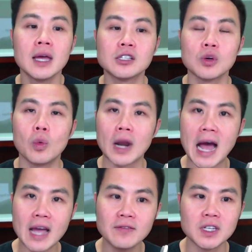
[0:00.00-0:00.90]
And so what
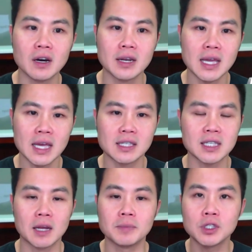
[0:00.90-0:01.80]
I've done is
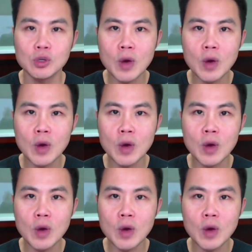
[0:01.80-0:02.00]
set up 2